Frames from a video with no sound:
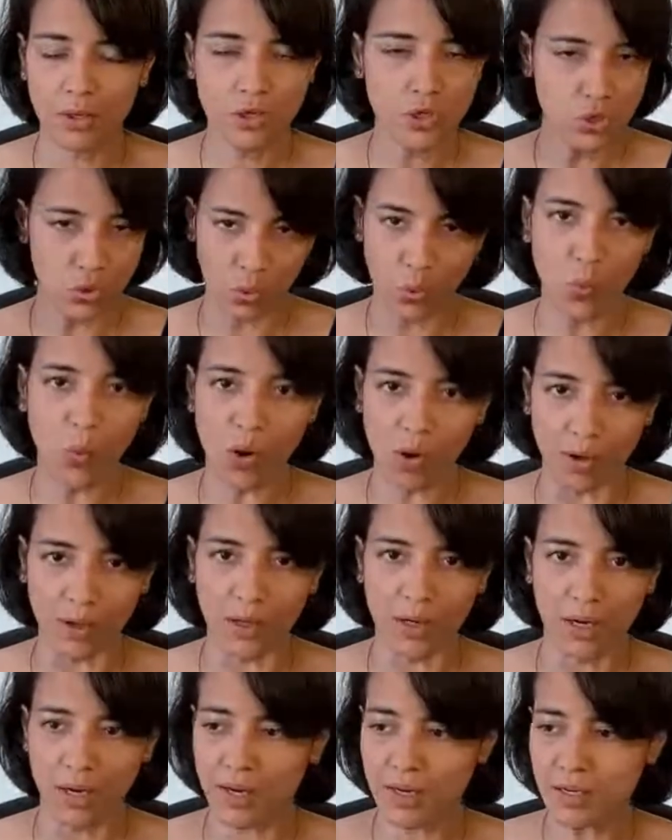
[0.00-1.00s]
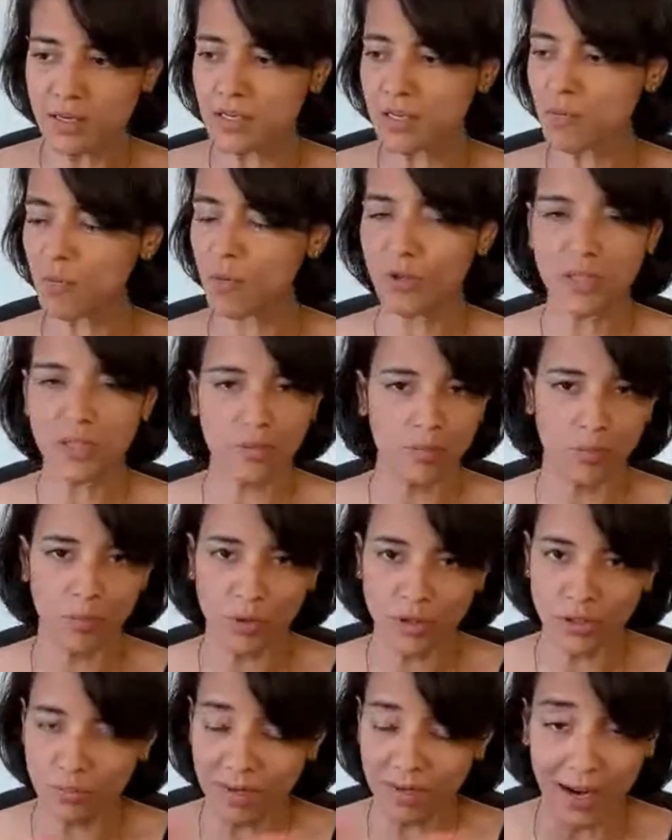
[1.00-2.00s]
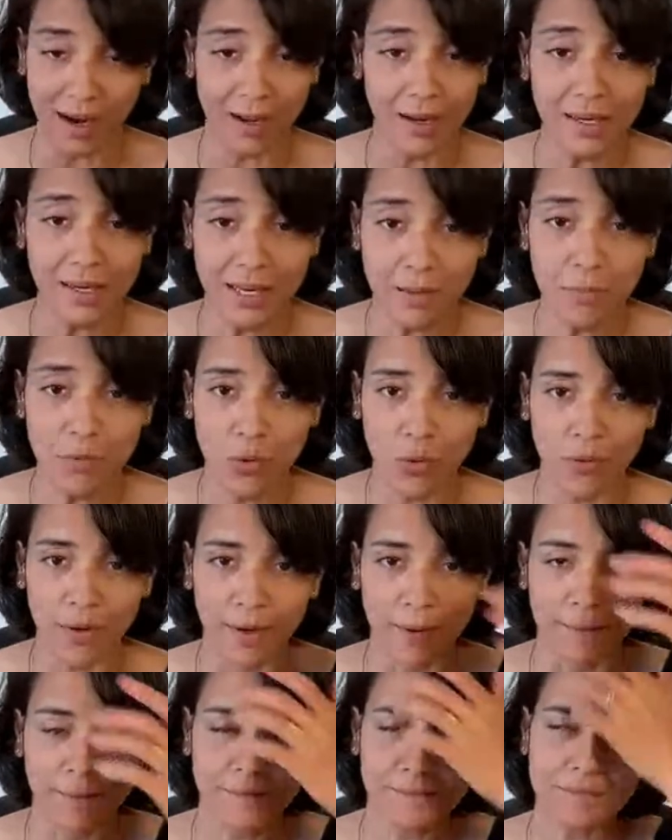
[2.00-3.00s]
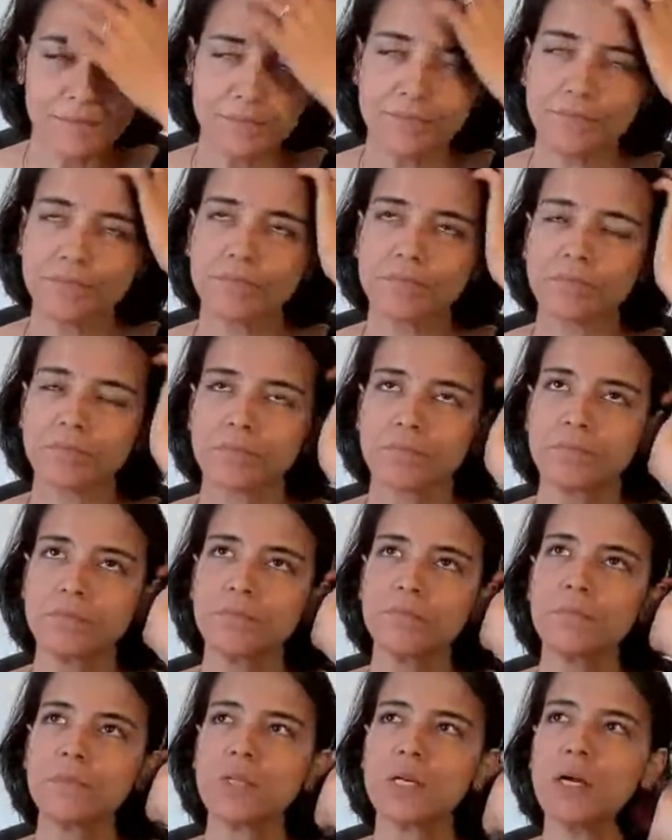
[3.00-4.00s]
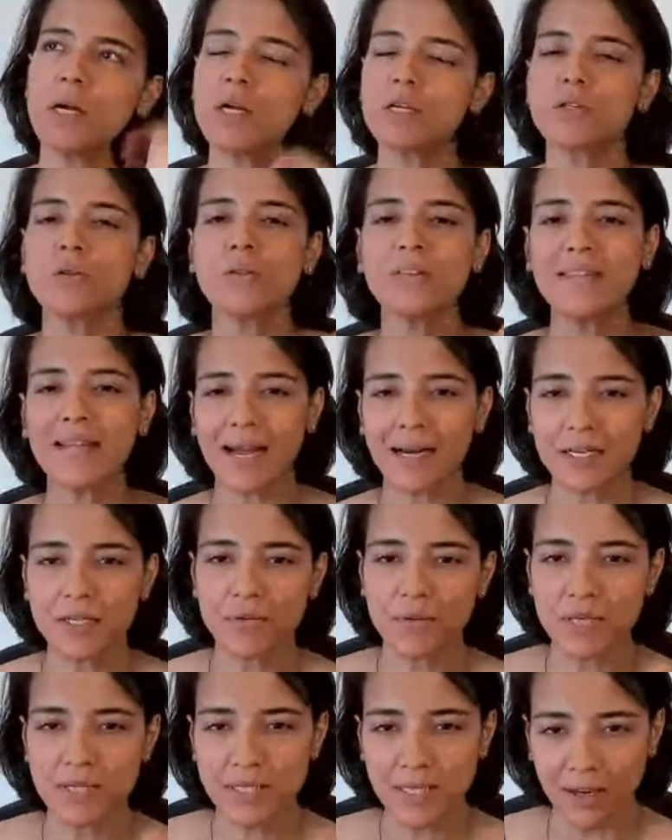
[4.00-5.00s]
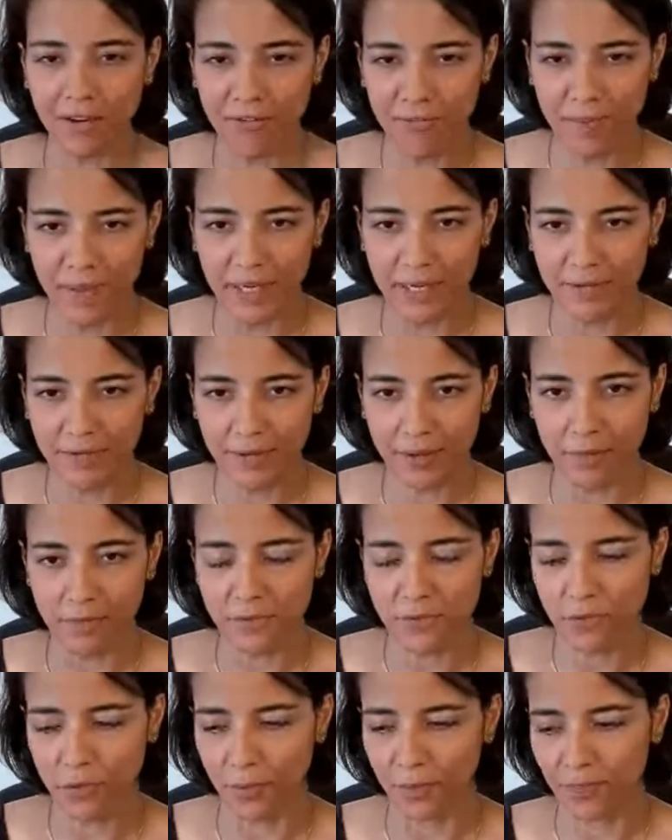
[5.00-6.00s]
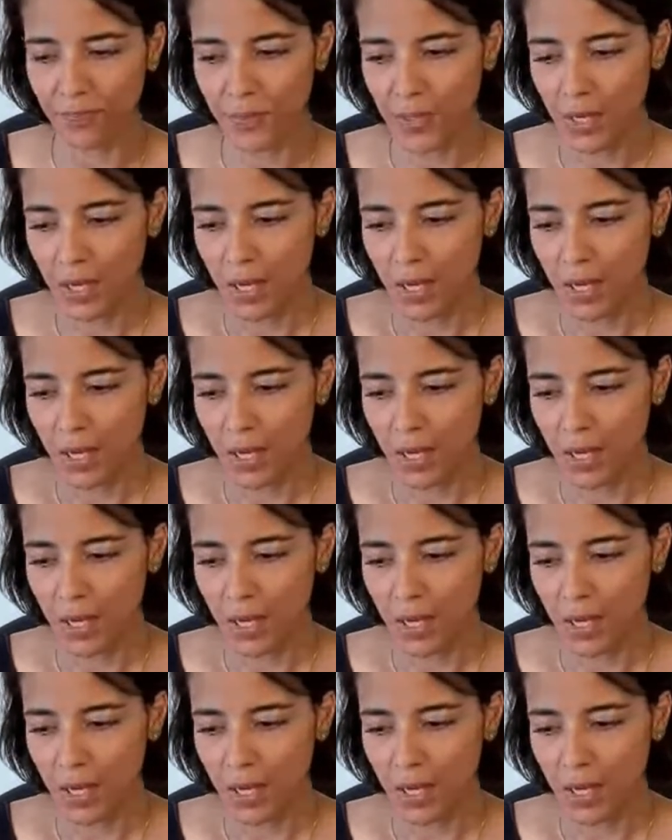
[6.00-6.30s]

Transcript: So what? It doesn't bother me. I'll keep going. So that's where self-belief comes from.